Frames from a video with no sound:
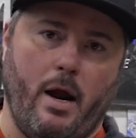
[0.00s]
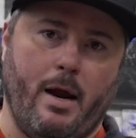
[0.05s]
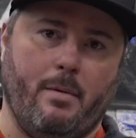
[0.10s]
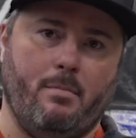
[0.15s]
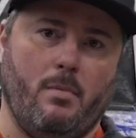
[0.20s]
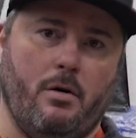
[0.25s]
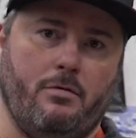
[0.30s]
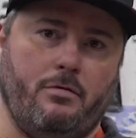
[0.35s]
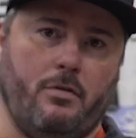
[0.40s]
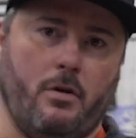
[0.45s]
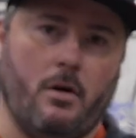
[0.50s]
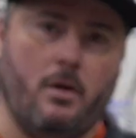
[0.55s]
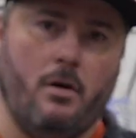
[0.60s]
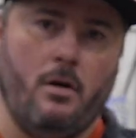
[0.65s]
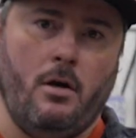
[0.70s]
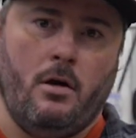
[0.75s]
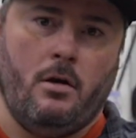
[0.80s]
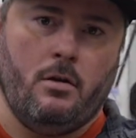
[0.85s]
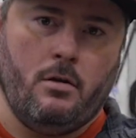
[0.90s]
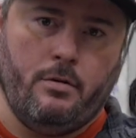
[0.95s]
brand muffler,
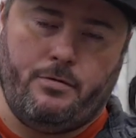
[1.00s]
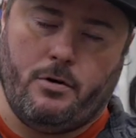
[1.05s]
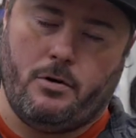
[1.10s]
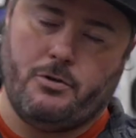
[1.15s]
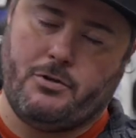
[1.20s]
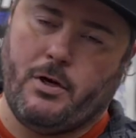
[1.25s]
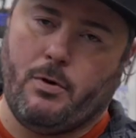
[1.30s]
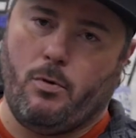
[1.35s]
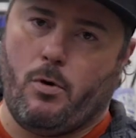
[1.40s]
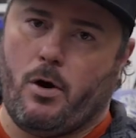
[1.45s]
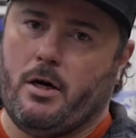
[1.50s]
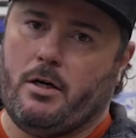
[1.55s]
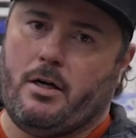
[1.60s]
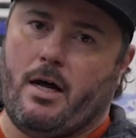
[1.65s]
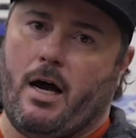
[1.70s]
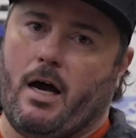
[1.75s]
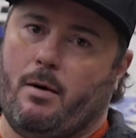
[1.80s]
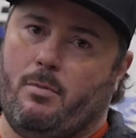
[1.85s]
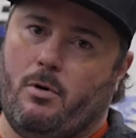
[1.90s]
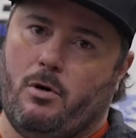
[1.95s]
the first thing we're going to
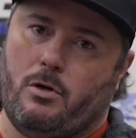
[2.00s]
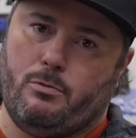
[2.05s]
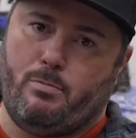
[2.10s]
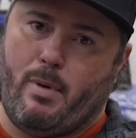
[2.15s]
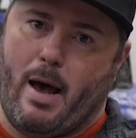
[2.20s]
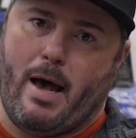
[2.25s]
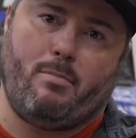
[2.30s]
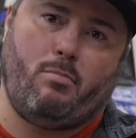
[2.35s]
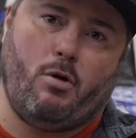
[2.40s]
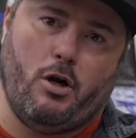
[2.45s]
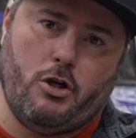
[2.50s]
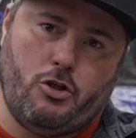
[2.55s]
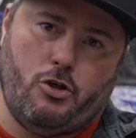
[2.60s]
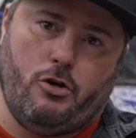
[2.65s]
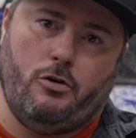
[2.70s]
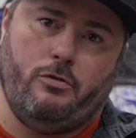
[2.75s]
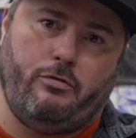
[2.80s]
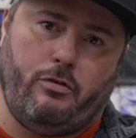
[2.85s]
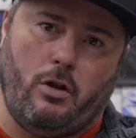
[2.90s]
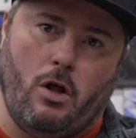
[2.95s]
talk about is back pressure
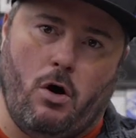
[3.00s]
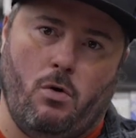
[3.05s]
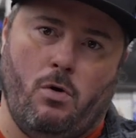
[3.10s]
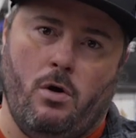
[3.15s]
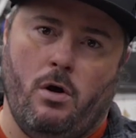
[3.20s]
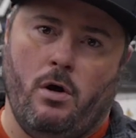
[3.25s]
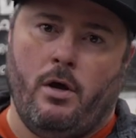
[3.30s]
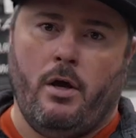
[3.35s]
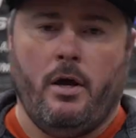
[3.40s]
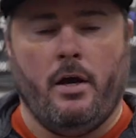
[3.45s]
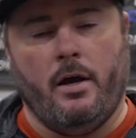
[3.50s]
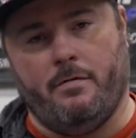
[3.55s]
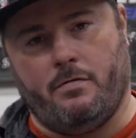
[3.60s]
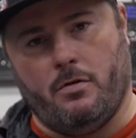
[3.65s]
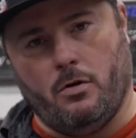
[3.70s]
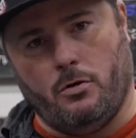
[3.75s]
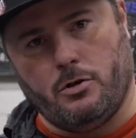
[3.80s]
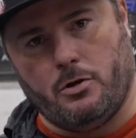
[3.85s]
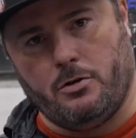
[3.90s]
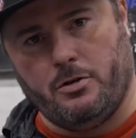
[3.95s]
and flow. If
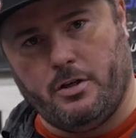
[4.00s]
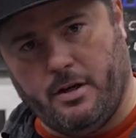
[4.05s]
those are